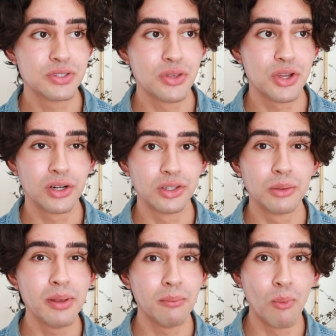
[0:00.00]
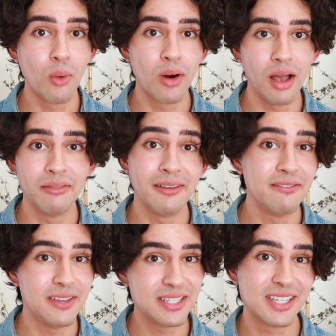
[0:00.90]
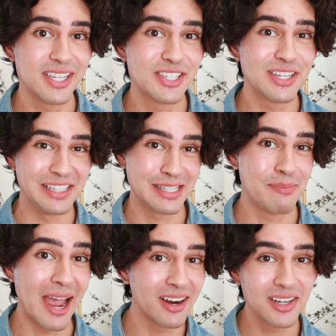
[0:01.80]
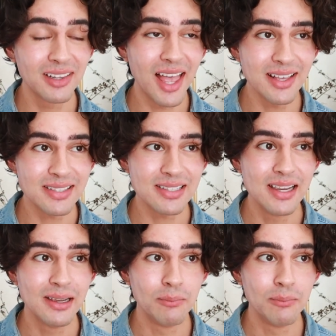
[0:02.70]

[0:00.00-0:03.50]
So they're a little bit more of a vintage inspired glass,